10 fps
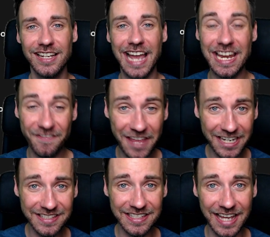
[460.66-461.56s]
And if that
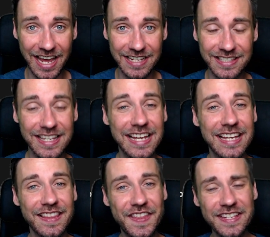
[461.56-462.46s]
is the case,
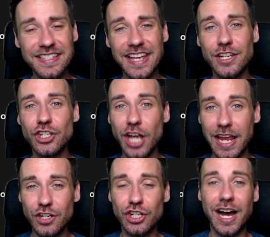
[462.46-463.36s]
this can
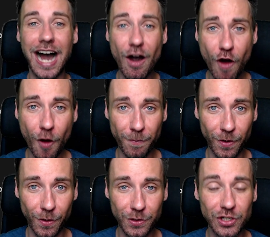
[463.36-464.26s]
change our
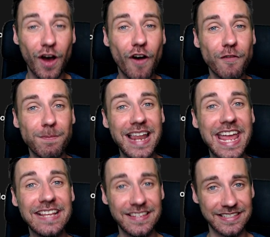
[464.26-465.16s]
approach of
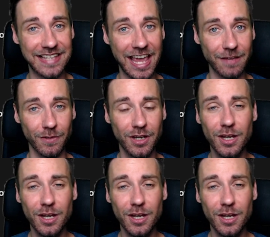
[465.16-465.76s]
playing this game.